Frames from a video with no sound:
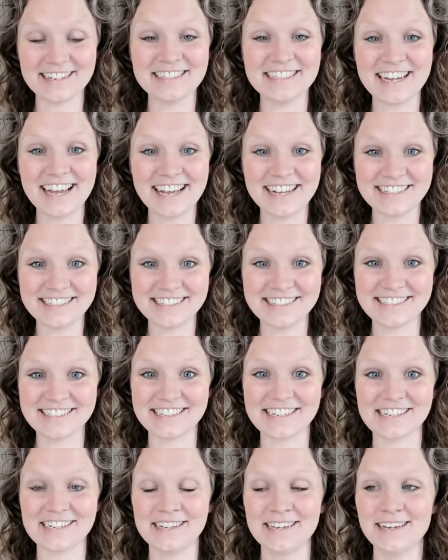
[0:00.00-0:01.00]

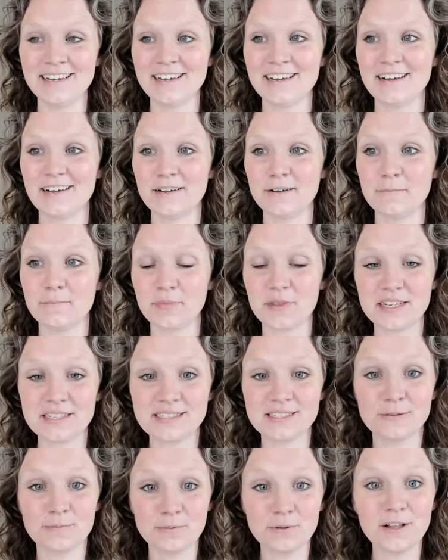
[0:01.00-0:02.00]
dancing. It's
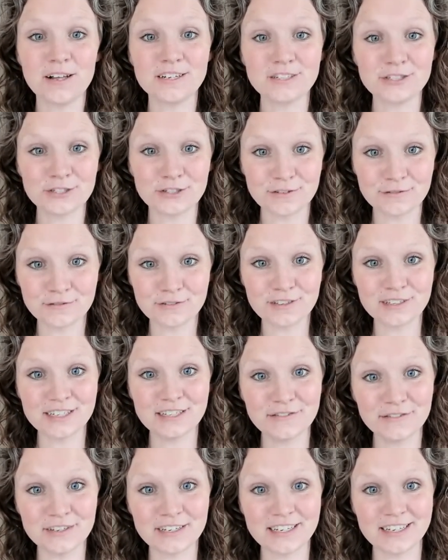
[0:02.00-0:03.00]
the pleasure of
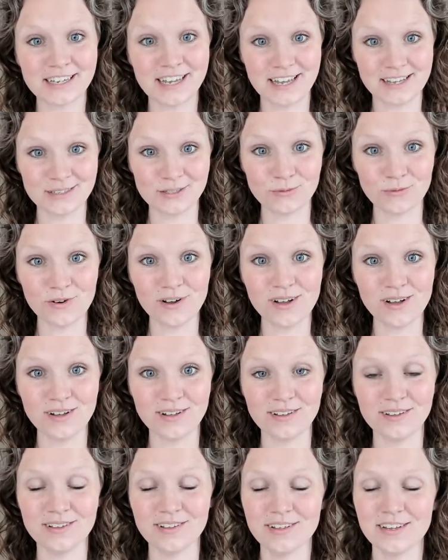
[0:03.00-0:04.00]
living as
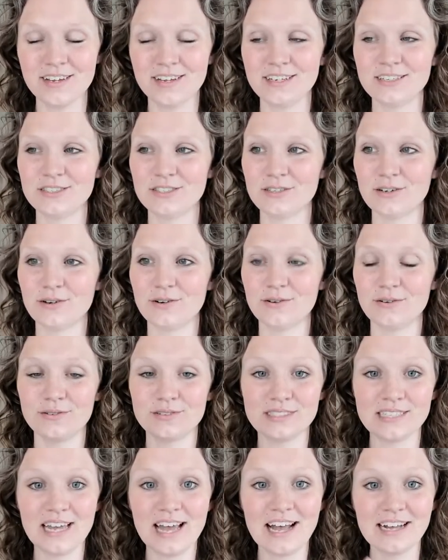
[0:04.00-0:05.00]
well. So
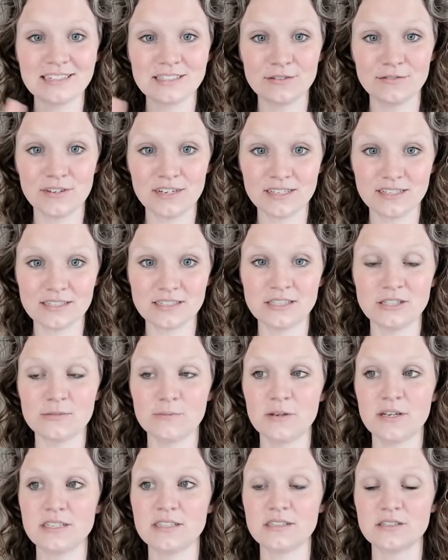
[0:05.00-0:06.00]
to activate this
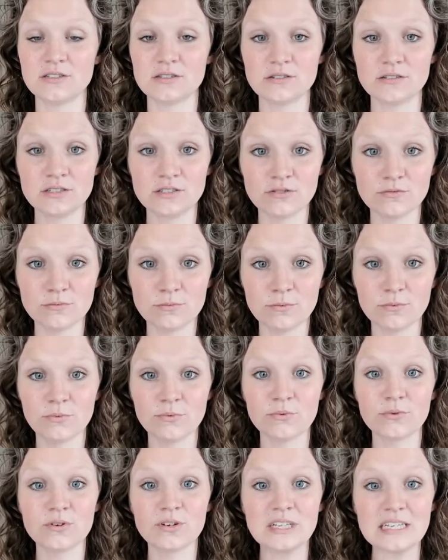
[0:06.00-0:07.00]
space is going to
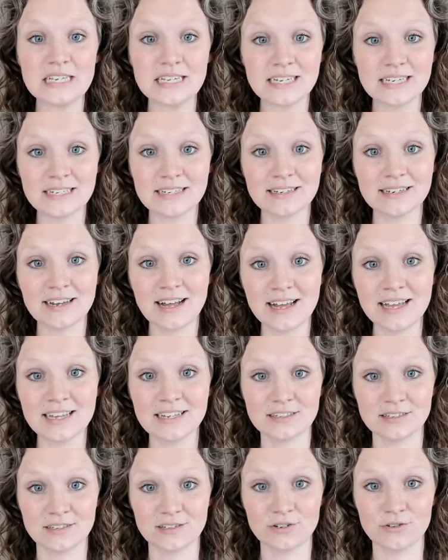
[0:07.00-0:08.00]
really
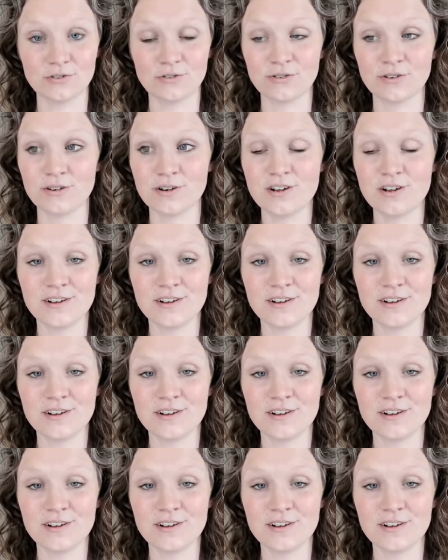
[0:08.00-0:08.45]
ignite your